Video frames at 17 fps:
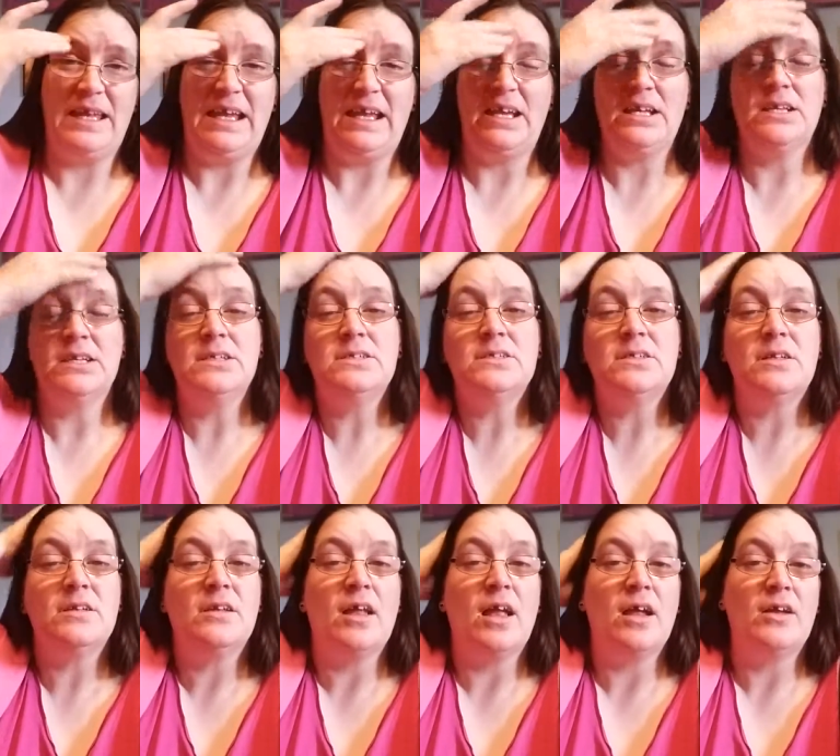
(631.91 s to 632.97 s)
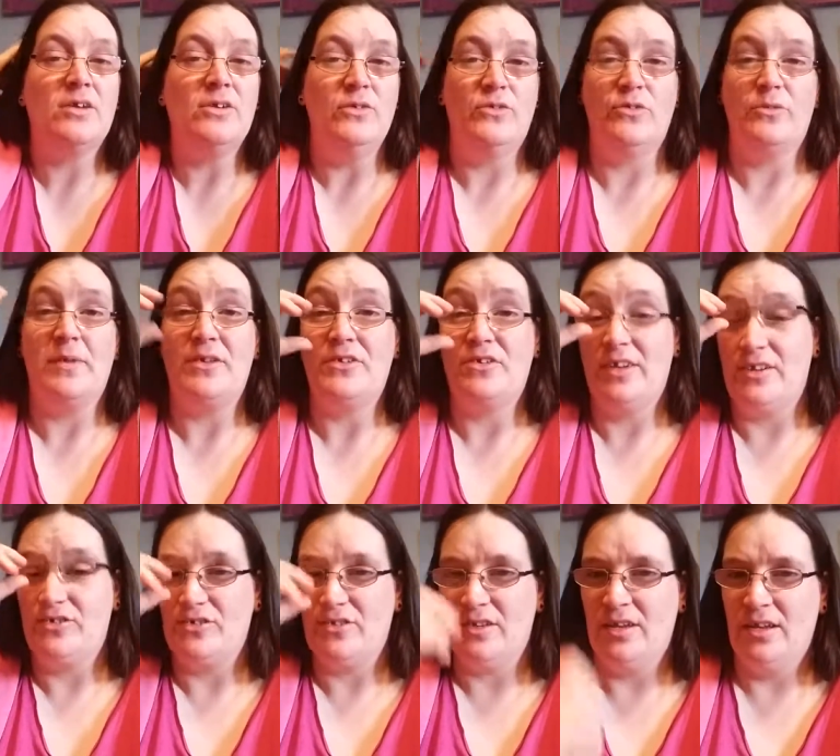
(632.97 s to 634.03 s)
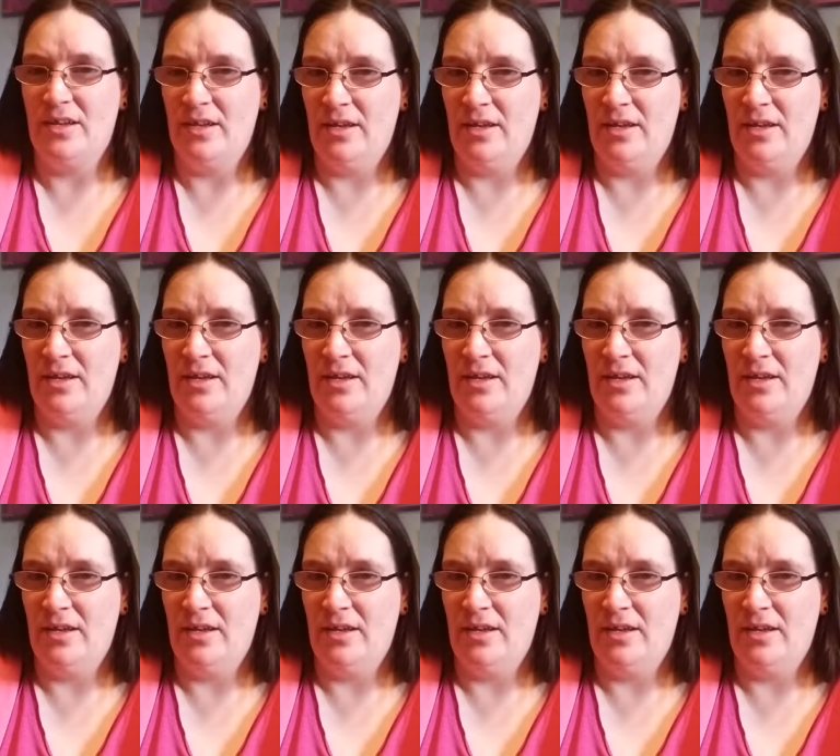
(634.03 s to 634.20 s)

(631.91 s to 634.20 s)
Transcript: think and, and use your imagination.